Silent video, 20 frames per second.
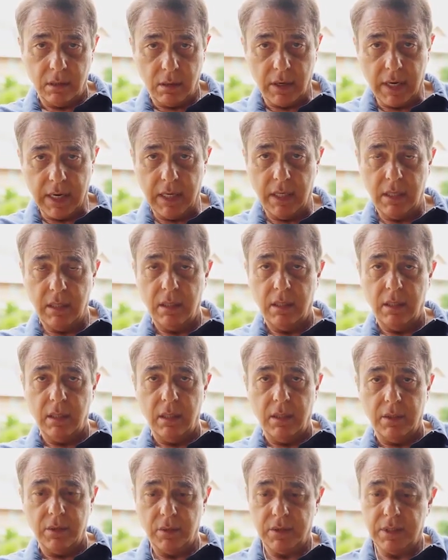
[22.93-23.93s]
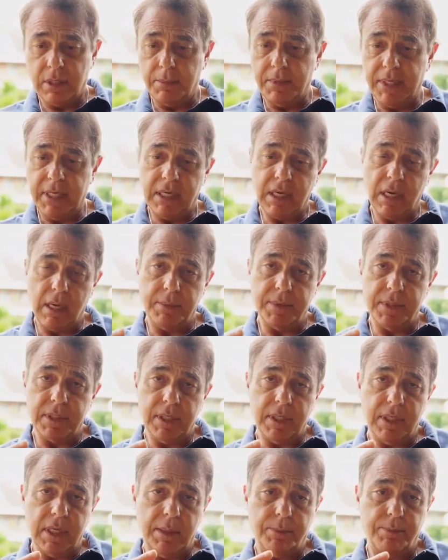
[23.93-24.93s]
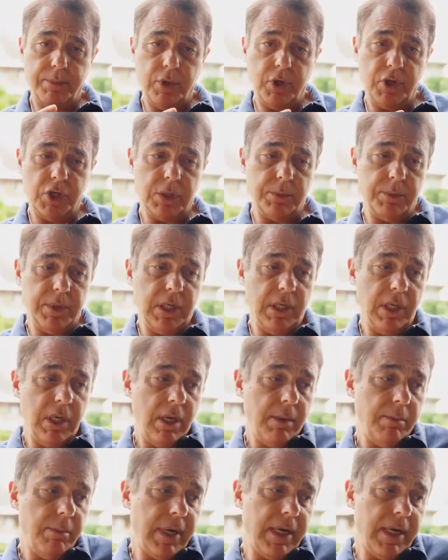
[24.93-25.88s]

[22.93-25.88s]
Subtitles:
All right? So somebody comes and they push me,